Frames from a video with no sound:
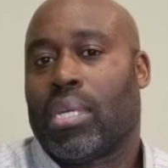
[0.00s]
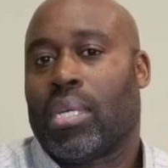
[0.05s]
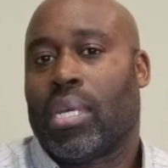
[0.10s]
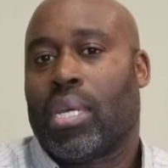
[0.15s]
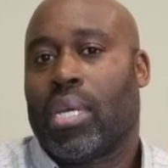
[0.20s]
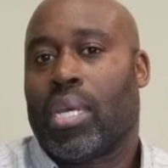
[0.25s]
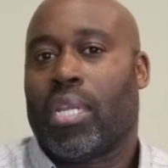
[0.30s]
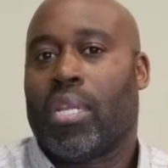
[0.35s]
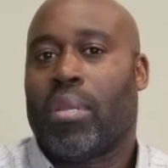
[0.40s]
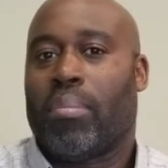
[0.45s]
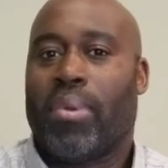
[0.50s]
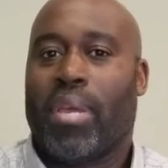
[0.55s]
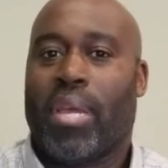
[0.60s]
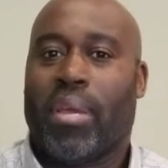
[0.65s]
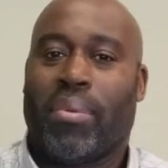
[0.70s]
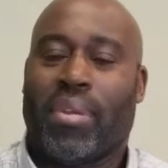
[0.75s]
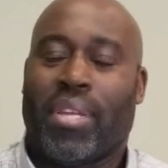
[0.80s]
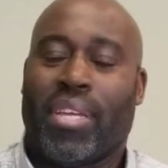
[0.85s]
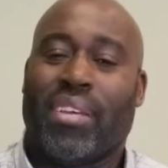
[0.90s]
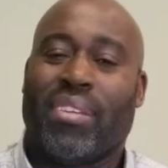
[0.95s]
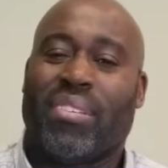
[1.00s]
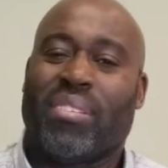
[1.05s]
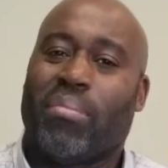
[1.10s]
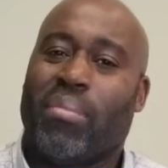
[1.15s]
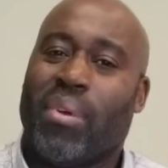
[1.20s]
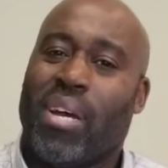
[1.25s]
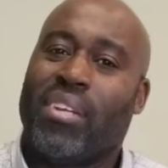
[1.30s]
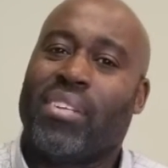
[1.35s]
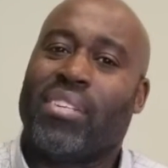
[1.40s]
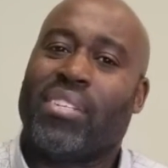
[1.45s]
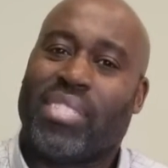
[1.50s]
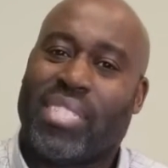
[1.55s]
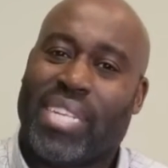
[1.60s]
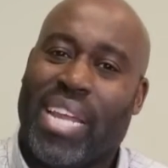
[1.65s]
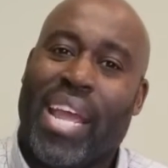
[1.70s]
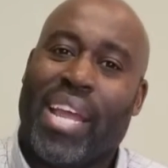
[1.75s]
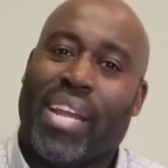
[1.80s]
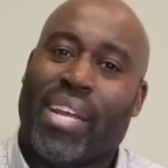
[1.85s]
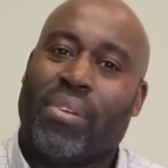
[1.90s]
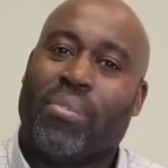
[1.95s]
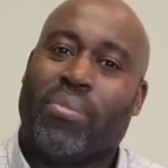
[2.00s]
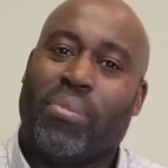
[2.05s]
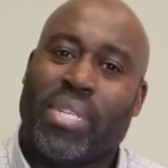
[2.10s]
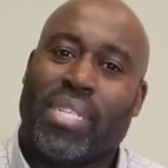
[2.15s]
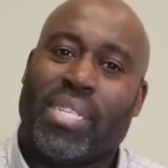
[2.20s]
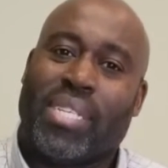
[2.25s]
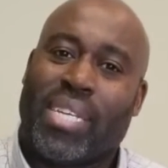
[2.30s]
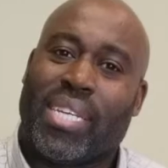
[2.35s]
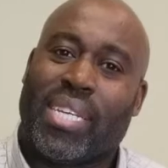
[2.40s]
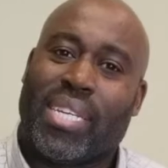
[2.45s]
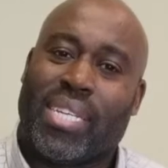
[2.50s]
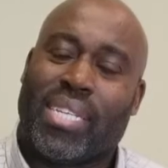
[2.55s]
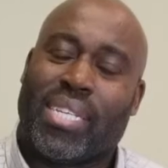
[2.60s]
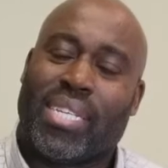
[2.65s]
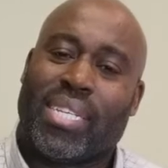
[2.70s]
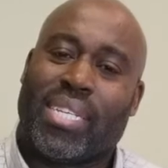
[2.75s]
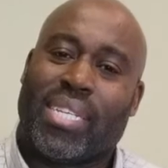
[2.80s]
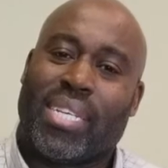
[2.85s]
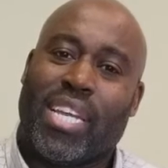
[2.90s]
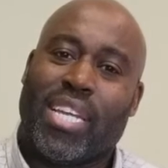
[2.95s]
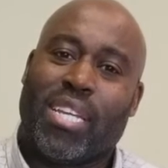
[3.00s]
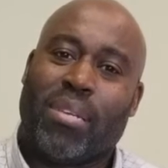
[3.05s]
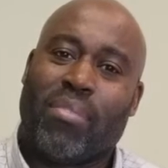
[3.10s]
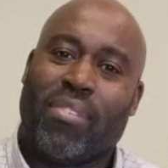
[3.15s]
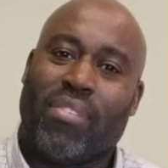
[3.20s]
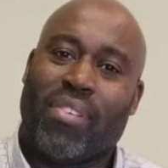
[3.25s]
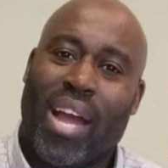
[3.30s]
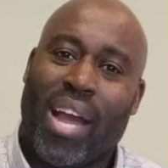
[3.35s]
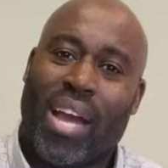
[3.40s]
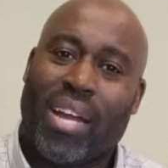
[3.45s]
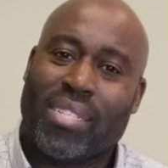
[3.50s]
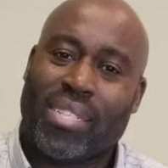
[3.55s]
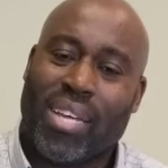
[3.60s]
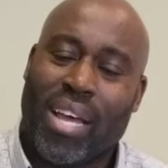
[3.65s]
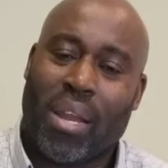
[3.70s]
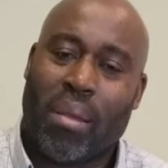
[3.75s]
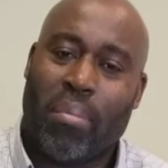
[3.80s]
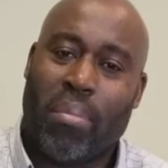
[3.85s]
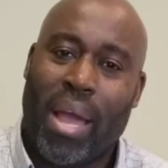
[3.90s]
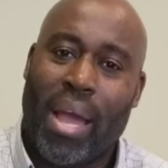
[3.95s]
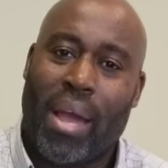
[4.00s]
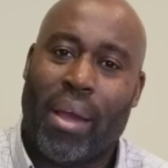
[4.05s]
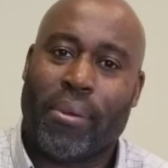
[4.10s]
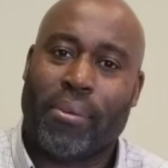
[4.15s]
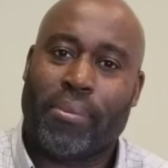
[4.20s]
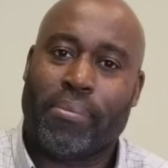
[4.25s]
and to be able to give them understanding of what the kingdom of God is all about.